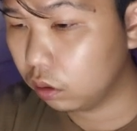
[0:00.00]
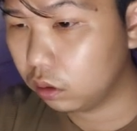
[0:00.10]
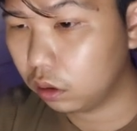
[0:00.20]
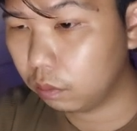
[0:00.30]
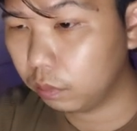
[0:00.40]

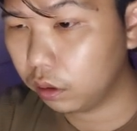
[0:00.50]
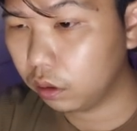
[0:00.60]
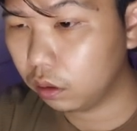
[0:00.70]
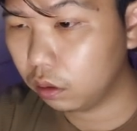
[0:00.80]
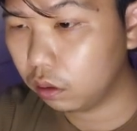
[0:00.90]
It's gonna
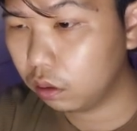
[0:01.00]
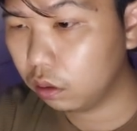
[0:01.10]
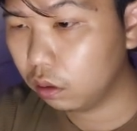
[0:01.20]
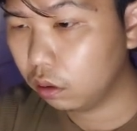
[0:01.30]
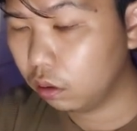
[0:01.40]
be
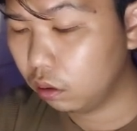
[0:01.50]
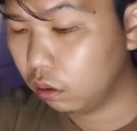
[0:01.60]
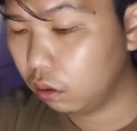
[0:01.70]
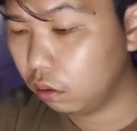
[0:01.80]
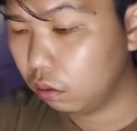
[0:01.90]

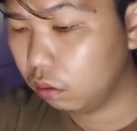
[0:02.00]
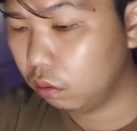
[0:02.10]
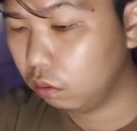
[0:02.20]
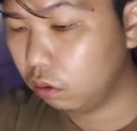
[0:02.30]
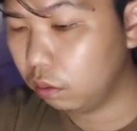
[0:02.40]

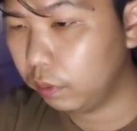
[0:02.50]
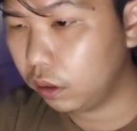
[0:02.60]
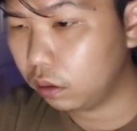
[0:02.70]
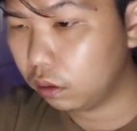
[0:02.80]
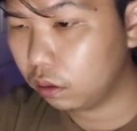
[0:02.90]
Google Meet.